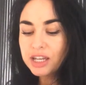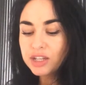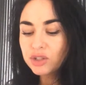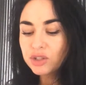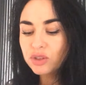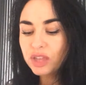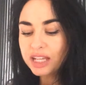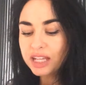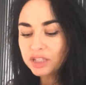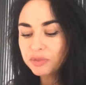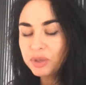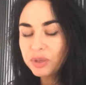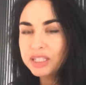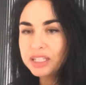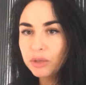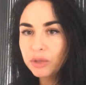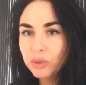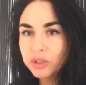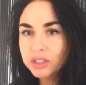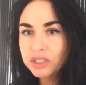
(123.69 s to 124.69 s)
So that's
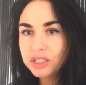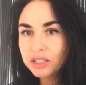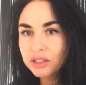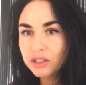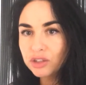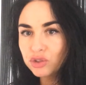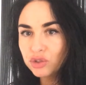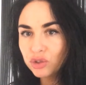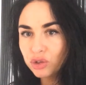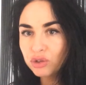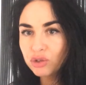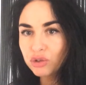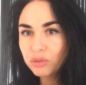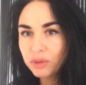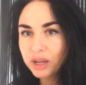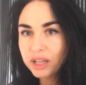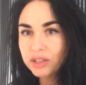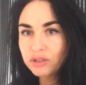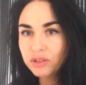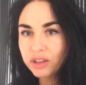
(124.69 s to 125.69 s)
basically what's in the junior
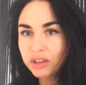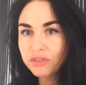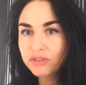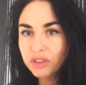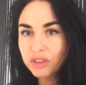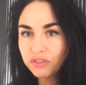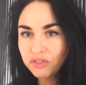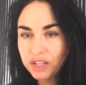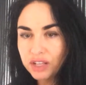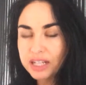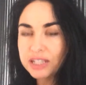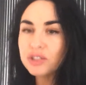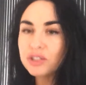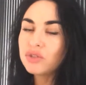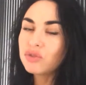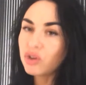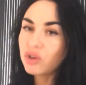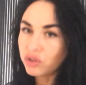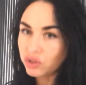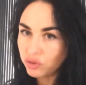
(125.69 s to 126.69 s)
manual there for the feelings.
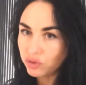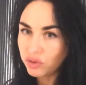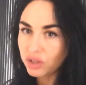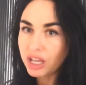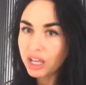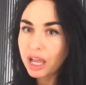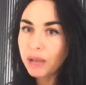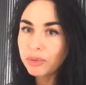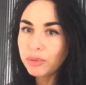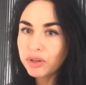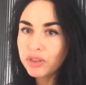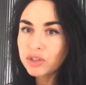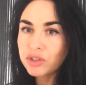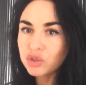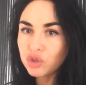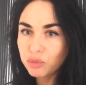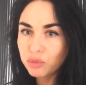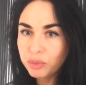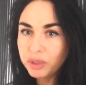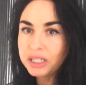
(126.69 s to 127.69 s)
You've got your vocabulary
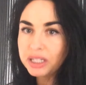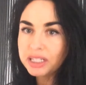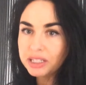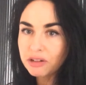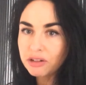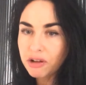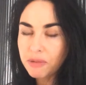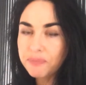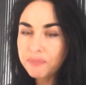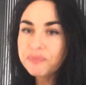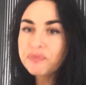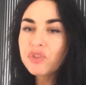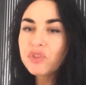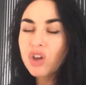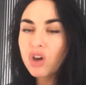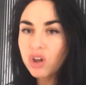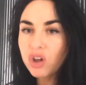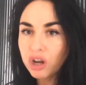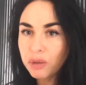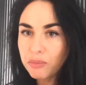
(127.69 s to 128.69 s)
that you're building on
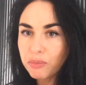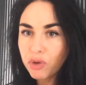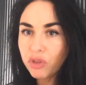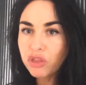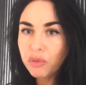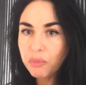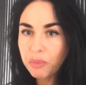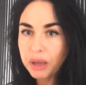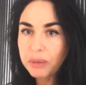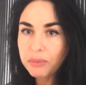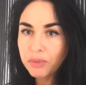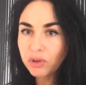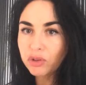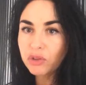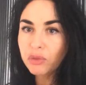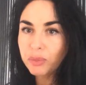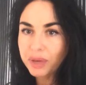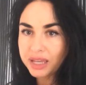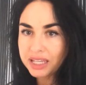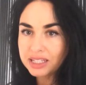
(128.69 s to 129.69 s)
a month by
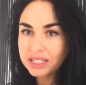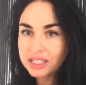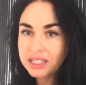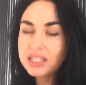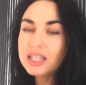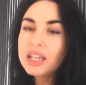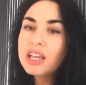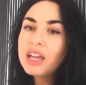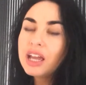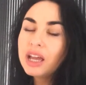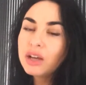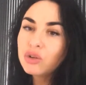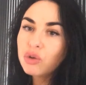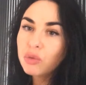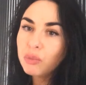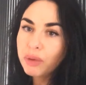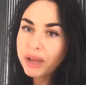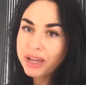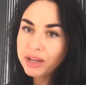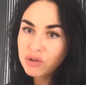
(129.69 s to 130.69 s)
month basis,
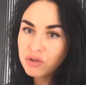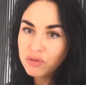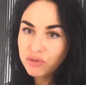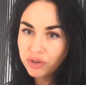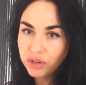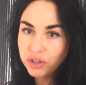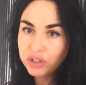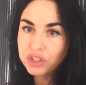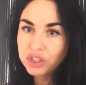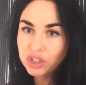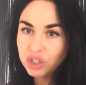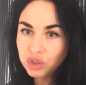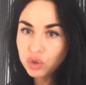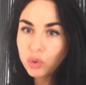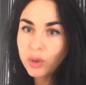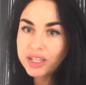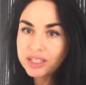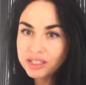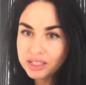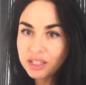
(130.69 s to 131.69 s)
going back over it
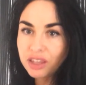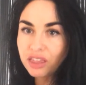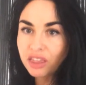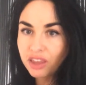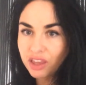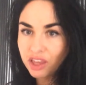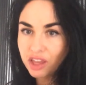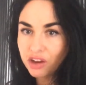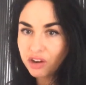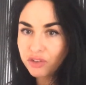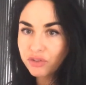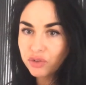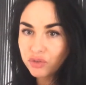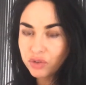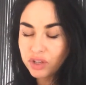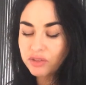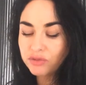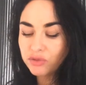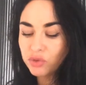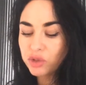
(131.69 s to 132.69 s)
twice in the year for
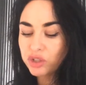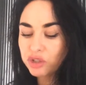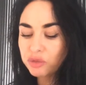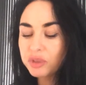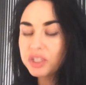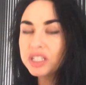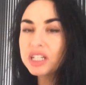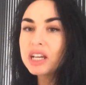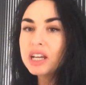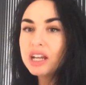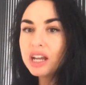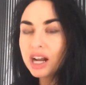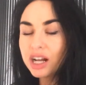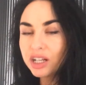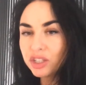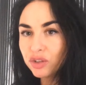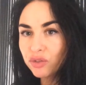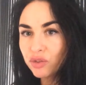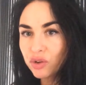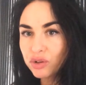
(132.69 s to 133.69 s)
reinforcement,
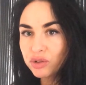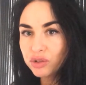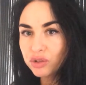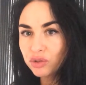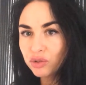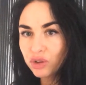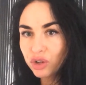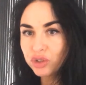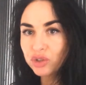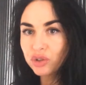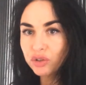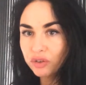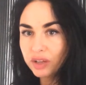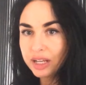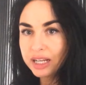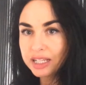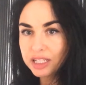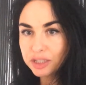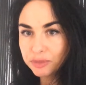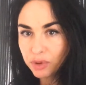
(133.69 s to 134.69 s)
and you've also got your
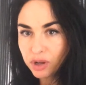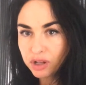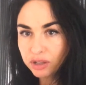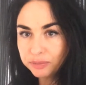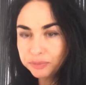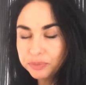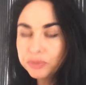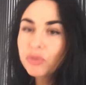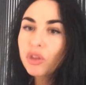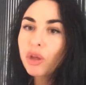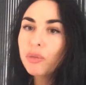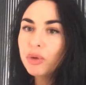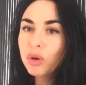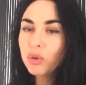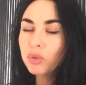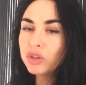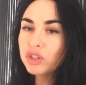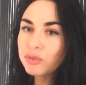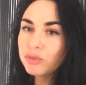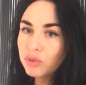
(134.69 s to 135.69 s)
feelings ball.
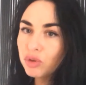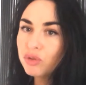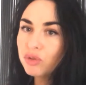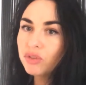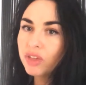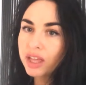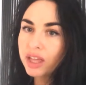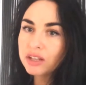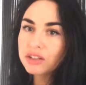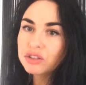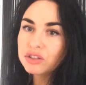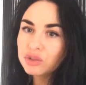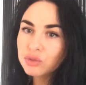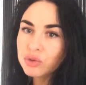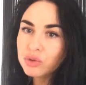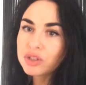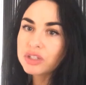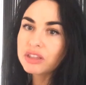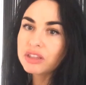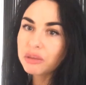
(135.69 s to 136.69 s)
But when you move then
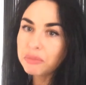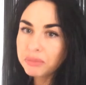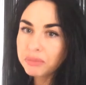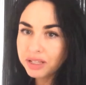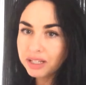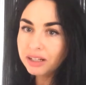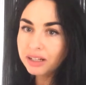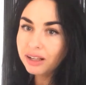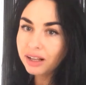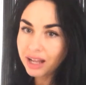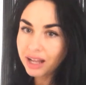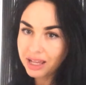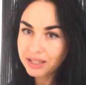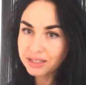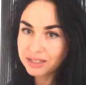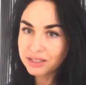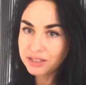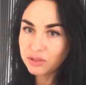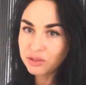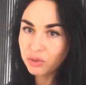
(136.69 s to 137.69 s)
towards the middle
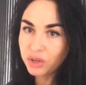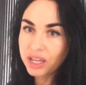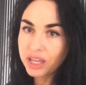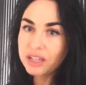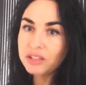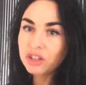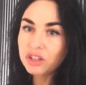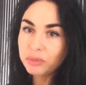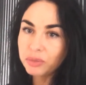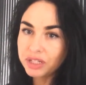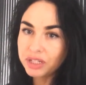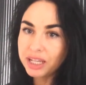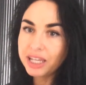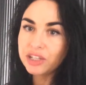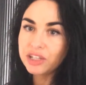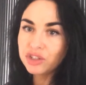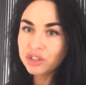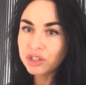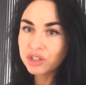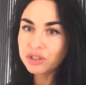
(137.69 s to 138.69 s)
classes, okay, talking about
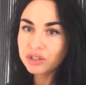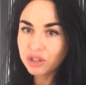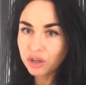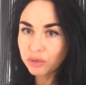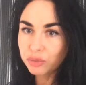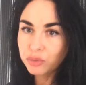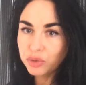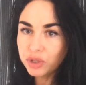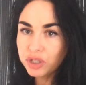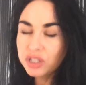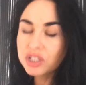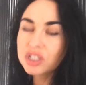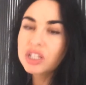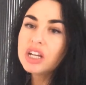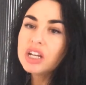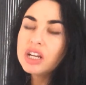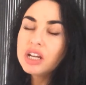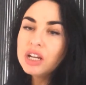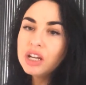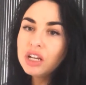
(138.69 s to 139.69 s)
8 years upwards,
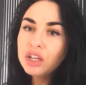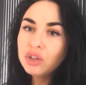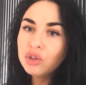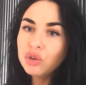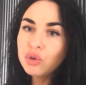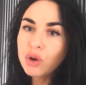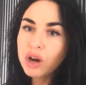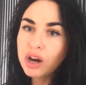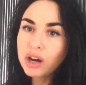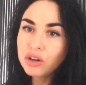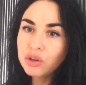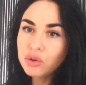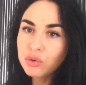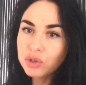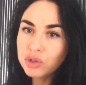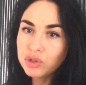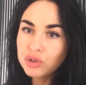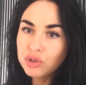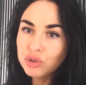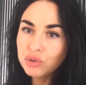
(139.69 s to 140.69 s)
you are
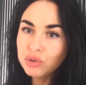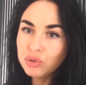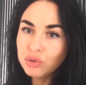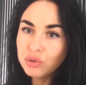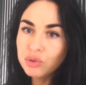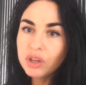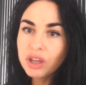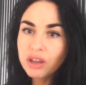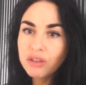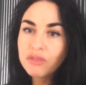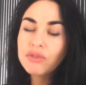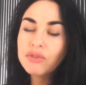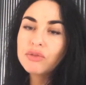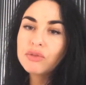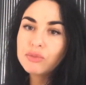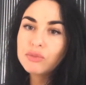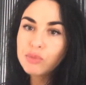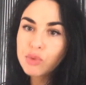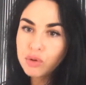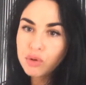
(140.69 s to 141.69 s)
going to give
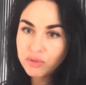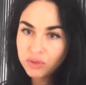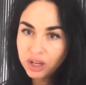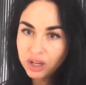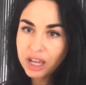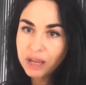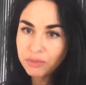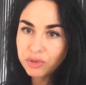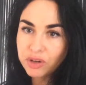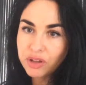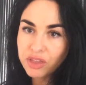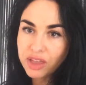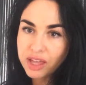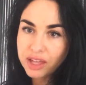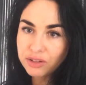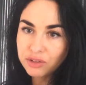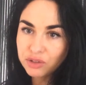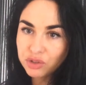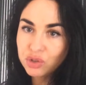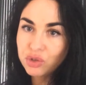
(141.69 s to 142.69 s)
more vocabulary
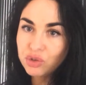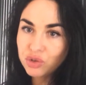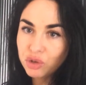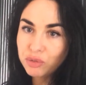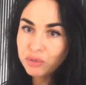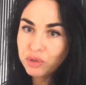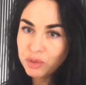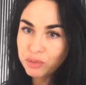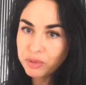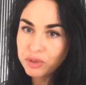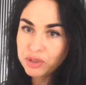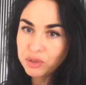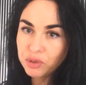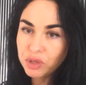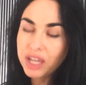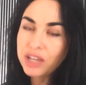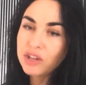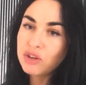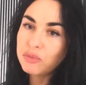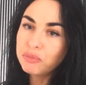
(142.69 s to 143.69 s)
then to your pupils,
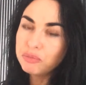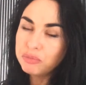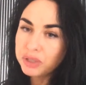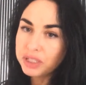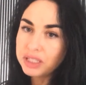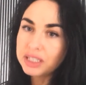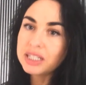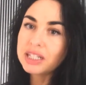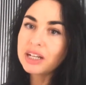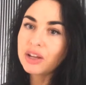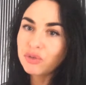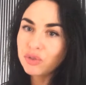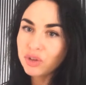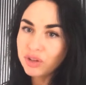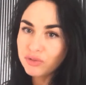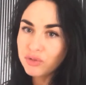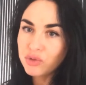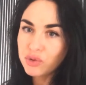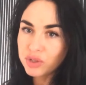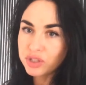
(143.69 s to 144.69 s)
okay? You're building and
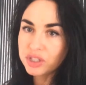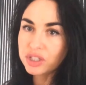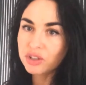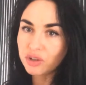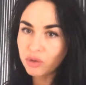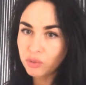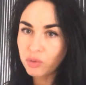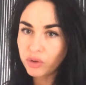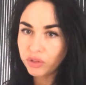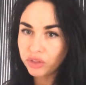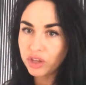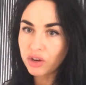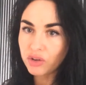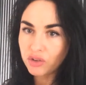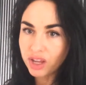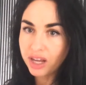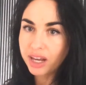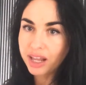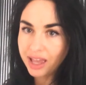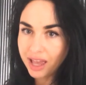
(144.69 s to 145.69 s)
reinforcing on what they
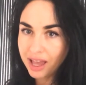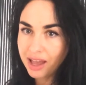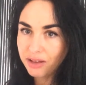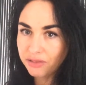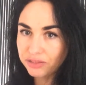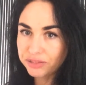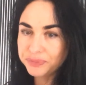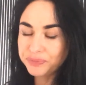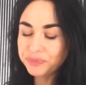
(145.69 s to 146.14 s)
already have.